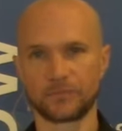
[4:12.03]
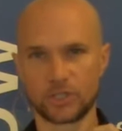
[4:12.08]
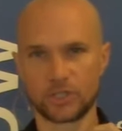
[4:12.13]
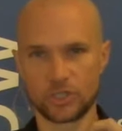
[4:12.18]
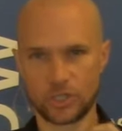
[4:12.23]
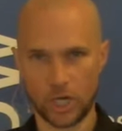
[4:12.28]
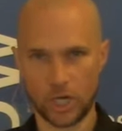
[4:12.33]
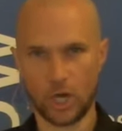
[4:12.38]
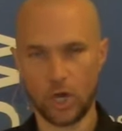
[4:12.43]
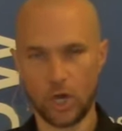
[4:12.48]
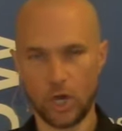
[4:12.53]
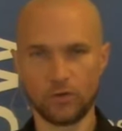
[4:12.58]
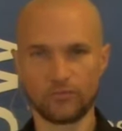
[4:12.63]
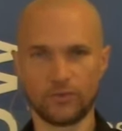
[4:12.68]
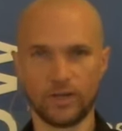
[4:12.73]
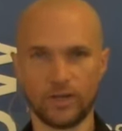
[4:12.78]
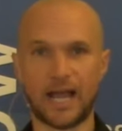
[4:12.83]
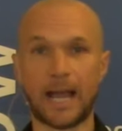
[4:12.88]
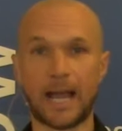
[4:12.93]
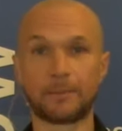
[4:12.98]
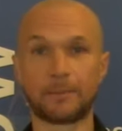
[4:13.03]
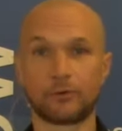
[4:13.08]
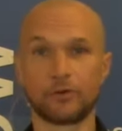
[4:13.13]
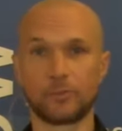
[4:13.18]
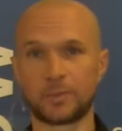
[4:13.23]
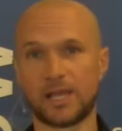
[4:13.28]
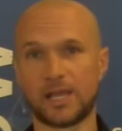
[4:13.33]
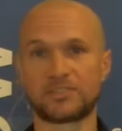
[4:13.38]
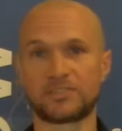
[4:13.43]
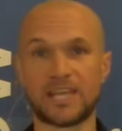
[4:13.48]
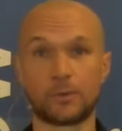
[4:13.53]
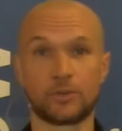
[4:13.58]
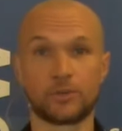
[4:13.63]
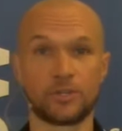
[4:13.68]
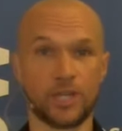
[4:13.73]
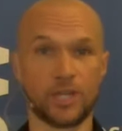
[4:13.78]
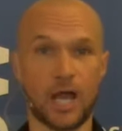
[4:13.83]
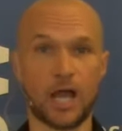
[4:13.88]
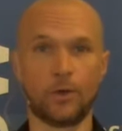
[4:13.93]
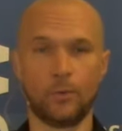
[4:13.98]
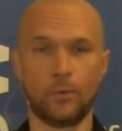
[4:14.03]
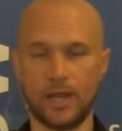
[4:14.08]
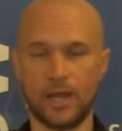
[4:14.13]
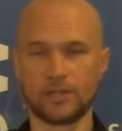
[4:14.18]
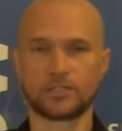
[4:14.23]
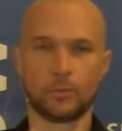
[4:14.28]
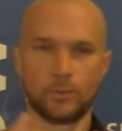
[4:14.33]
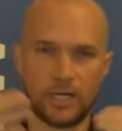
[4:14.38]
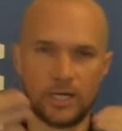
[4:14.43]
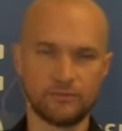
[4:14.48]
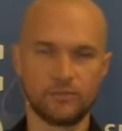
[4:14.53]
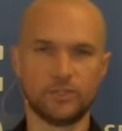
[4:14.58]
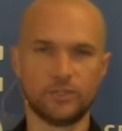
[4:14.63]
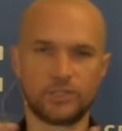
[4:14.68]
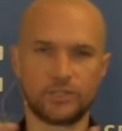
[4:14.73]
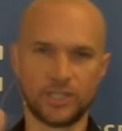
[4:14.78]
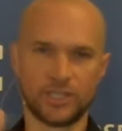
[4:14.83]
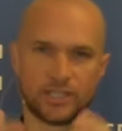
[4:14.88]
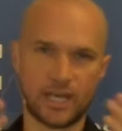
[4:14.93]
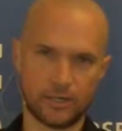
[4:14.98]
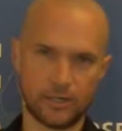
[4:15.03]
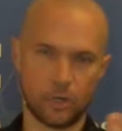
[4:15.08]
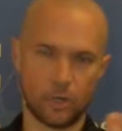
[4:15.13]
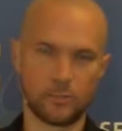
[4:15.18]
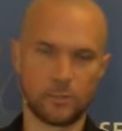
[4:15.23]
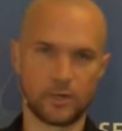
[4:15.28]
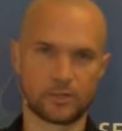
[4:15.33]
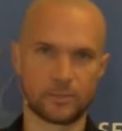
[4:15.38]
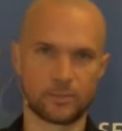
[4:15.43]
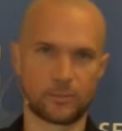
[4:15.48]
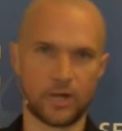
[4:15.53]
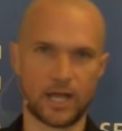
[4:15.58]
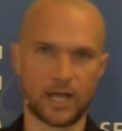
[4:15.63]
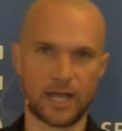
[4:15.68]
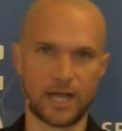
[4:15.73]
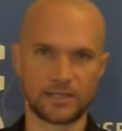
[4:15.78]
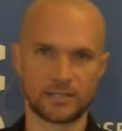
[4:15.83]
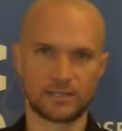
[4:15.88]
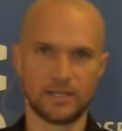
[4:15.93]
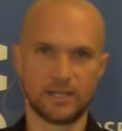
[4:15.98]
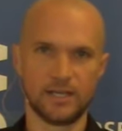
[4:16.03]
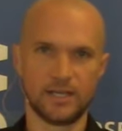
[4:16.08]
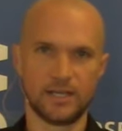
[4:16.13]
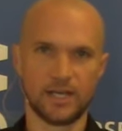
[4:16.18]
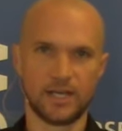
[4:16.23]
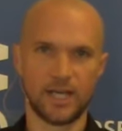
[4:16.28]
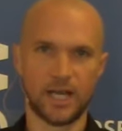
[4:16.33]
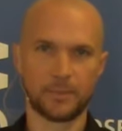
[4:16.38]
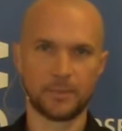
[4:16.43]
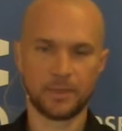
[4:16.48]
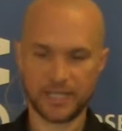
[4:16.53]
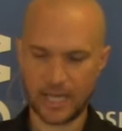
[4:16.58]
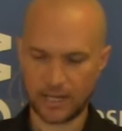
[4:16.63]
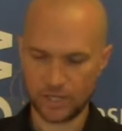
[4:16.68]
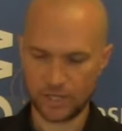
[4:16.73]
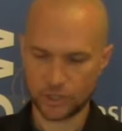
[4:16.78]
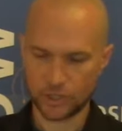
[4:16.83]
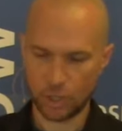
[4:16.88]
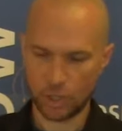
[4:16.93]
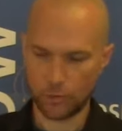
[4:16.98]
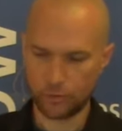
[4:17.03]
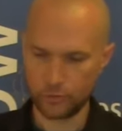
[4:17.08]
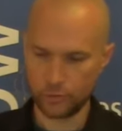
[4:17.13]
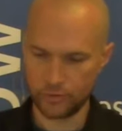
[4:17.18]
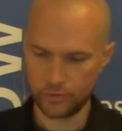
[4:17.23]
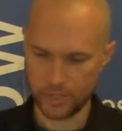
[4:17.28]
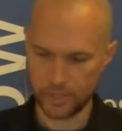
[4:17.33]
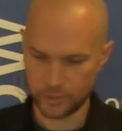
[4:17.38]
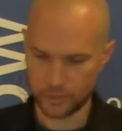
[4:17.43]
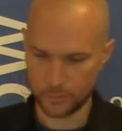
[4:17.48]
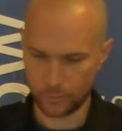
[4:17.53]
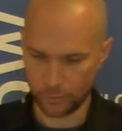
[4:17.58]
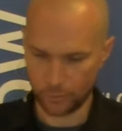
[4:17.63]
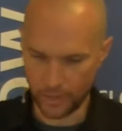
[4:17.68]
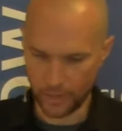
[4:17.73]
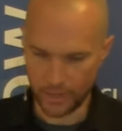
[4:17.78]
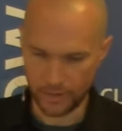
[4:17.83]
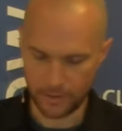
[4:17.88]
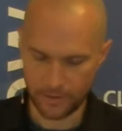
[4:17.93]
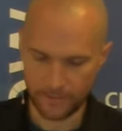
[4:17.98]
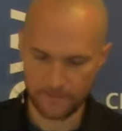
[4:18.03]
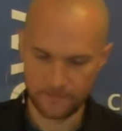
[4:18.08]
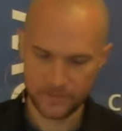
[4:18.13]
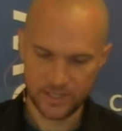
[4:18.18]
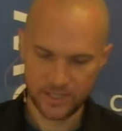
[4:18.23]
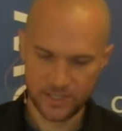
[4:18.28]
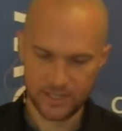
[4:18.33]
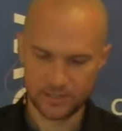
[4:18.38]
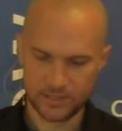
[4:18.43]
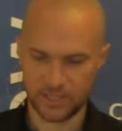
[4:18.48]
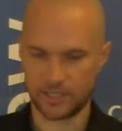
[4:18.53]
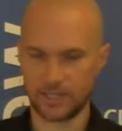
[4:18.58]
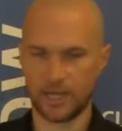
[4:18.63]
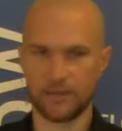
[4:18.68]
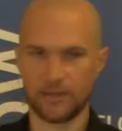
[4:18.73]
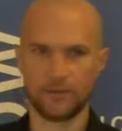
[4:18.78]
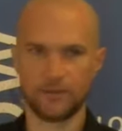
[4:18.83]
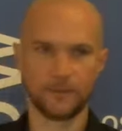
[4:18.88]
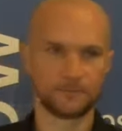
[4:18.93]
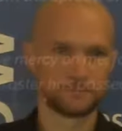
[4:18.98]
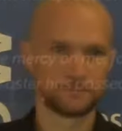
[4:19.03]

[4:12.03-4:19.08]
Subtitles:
Jehovah, I'm going to replace that with Yahweh. So whenever you see that, don't be surprised. But yeah, let's go through this prayer together.